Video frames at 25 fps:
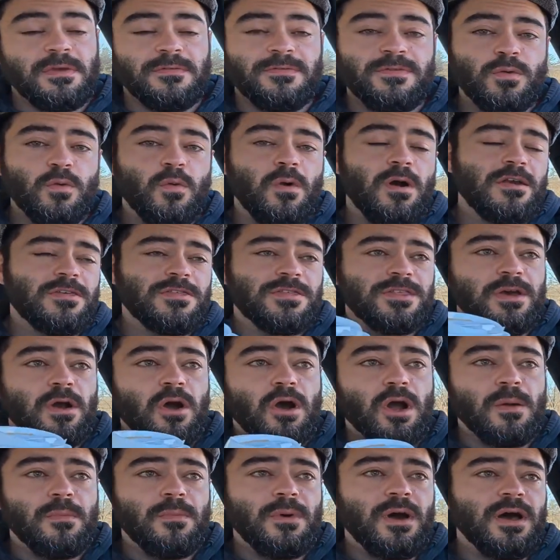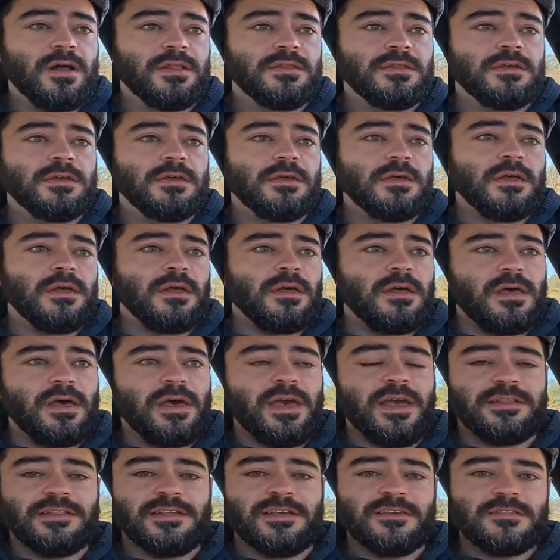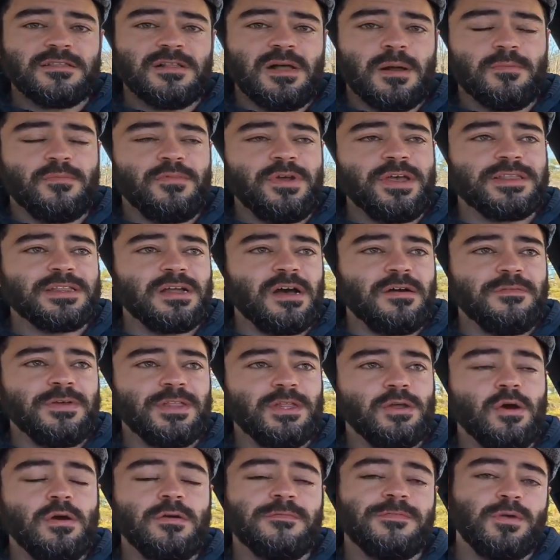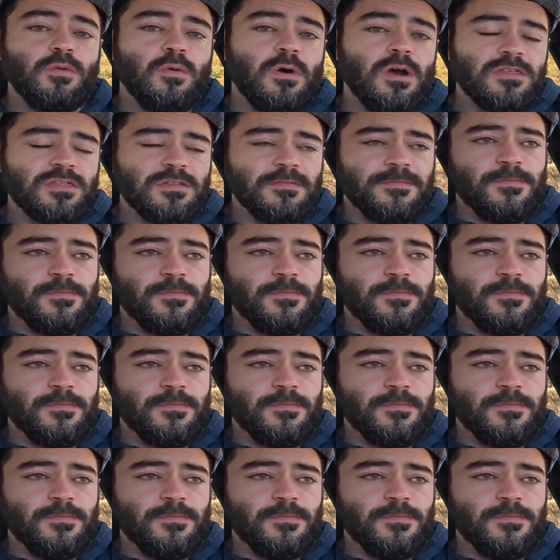If you watch the Arman and Islam breakdown video, if you watch the